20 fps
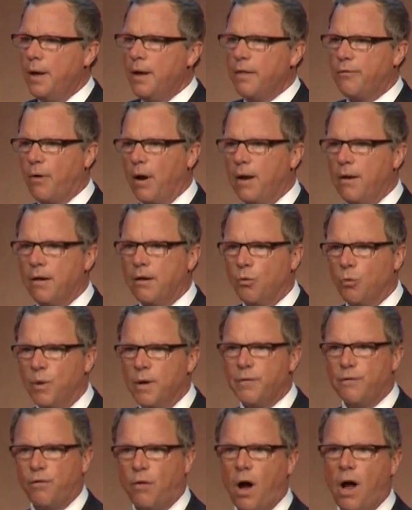threatened to
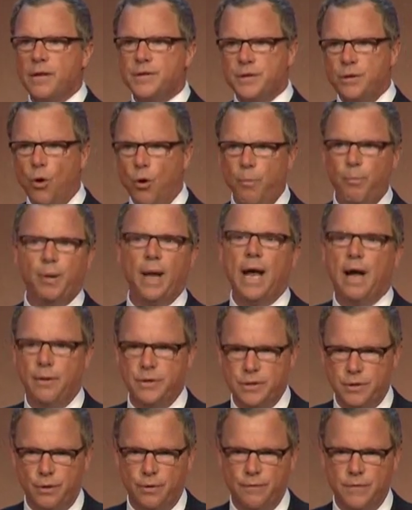withdraw snowplow
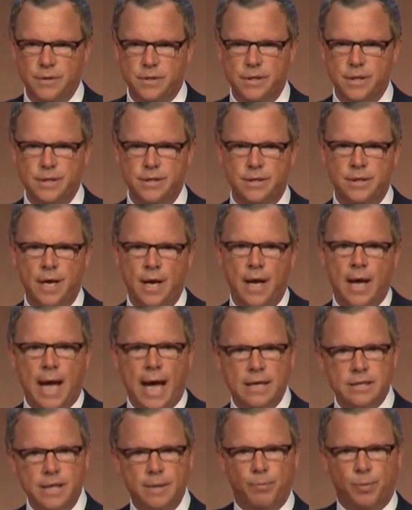services
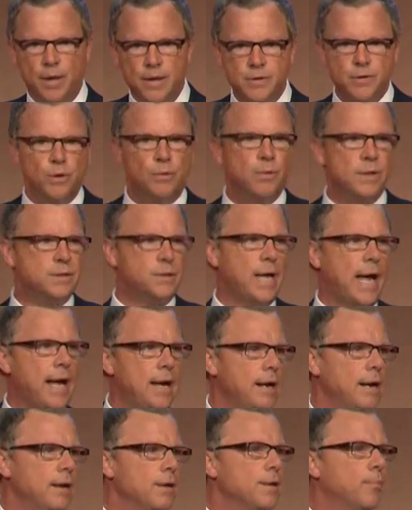as a blizzard was
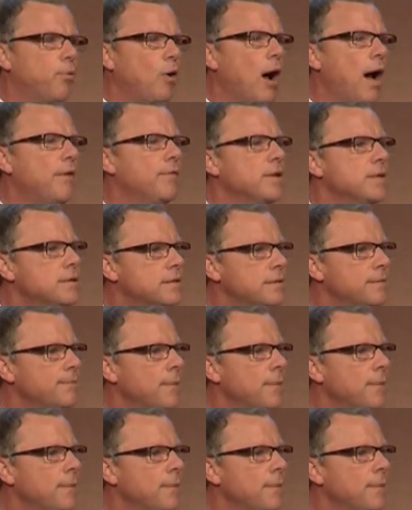heading to the province.